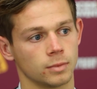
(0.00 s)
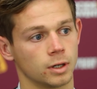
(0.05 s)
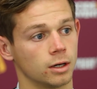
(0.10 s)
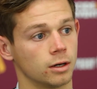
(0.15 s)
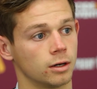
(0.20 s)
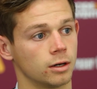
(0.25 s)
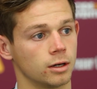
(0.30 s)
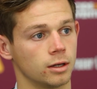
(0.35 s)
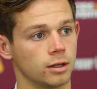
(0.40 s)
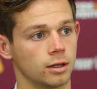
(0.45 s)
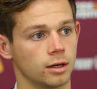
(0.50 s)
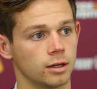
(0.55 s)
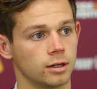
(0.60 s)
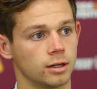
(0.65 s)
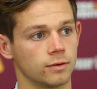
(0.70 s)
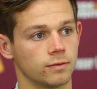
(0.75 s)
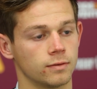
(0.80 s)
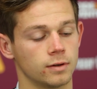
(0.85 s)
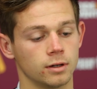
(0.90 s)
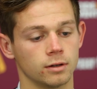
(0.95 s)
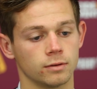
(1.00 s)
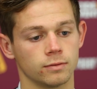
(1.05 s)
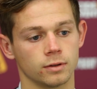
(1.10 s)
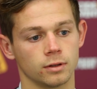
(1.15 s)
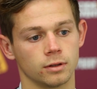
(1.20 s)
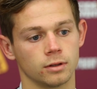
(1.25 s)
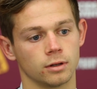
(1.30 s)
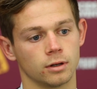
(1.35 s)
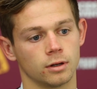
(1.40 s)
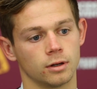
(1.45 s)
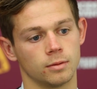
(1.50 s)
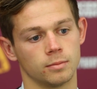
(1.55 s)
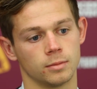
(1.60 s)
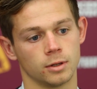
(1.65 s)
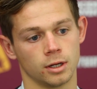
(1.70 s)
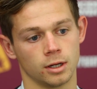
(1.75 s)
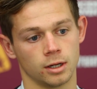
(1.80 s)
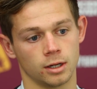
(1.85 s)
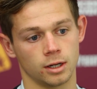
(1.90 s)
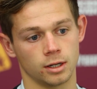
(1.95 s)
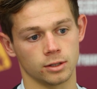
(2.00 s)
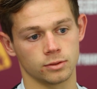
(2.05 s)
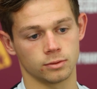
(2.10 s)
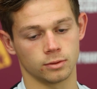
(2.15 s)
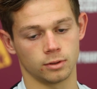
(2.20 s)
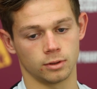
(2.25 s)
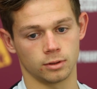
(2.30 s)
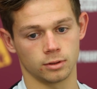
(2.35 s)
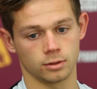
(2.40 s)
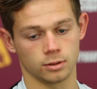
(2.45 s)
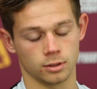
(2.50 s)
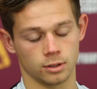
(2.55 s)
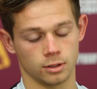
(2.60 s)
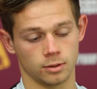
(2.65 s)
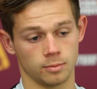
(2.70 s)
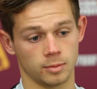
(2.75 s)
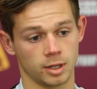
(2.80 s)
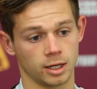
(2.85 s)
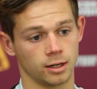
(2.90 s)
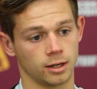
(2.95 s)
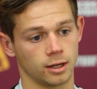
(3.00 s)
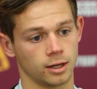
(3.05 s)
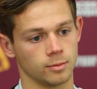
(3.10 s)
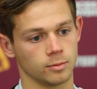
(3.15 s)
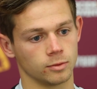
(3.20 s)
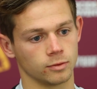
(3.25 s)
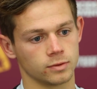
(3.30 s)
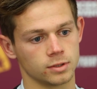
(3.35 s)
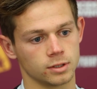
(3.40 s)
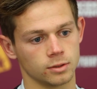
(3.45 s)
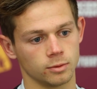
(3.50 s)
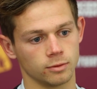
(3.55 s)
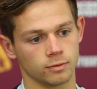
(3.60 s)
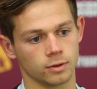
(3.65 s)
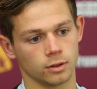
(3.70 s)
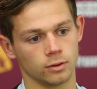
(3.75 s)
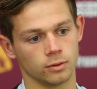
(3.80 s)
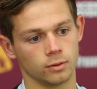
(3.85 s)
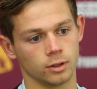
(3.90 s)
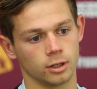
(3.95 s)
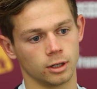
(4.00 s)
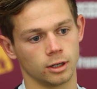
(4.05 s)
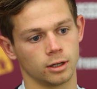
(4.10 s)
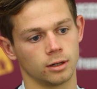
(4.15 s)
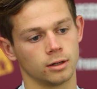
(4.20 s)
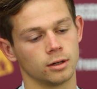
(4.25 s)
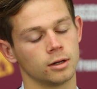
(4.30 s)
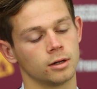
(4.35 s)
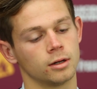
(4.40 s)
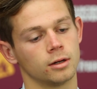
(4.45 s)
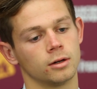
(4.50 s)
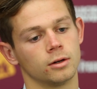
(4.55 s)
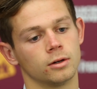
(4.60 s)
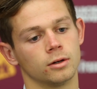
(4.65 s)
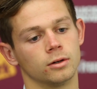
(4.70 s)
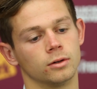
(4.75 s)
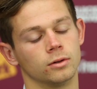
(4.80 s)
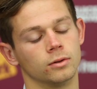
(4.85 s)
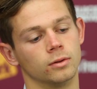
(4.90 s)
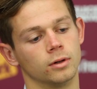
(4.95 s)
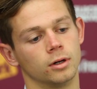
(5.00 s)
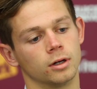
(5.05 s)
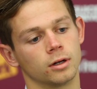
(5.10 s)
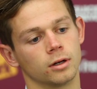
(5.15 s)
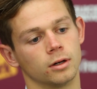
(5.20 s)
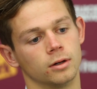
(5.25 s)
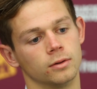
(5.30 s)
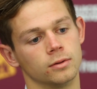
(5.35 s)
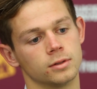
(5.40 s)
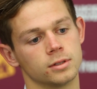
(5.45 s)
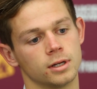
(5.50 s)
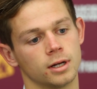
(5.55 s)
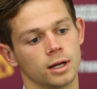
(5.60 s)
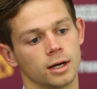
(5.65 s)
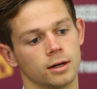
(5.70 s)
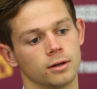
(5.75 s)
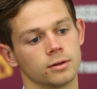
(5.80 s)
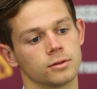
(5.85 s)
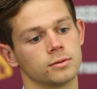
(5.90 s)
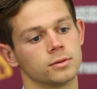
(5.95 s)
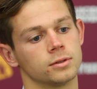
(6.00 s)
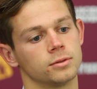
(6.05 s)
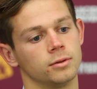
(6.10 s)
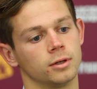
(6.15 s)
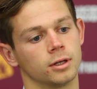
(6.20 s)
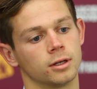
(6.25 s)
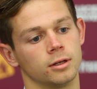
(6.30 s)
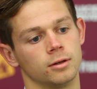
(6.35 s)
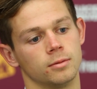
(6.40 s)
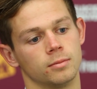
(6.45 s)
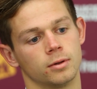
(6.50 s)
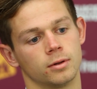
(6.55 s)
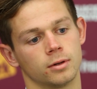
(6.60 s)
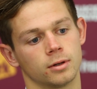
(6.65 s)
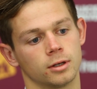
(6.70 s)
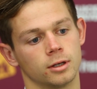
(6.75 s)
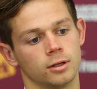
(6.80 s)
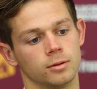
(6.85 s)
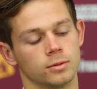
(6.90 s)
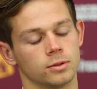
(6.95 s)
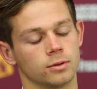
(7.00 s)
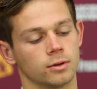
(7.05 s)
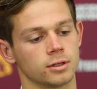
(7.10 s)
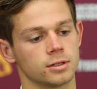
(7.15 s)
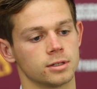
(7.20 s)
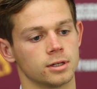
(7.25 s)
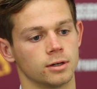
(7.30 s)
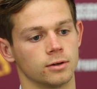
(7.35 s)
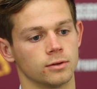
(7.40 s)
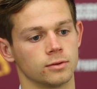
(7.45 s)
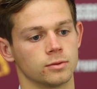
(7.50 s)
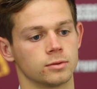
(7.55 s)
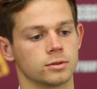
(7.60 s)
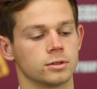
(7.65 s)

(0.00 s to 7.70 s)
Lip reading: Yeah, definitely. I think that's what the main aim. Obviously, we've got all our goals in-house, which we keep to ourselves,